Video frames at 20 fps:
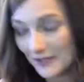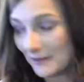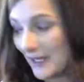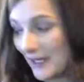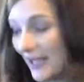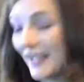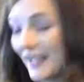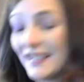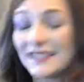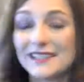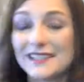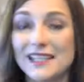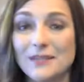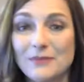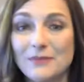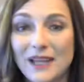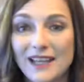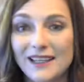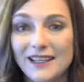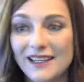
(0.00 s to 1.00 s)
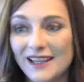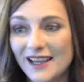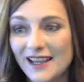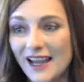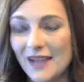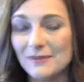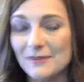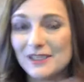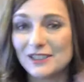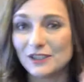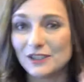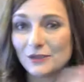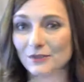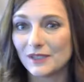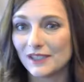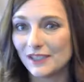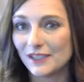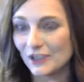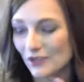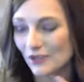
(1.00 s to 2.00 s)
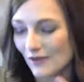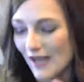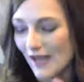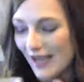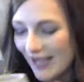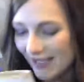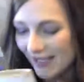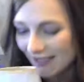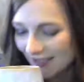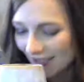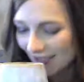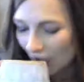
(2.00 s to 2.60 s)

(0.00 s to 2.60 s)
me. Like I said, I'm still really dry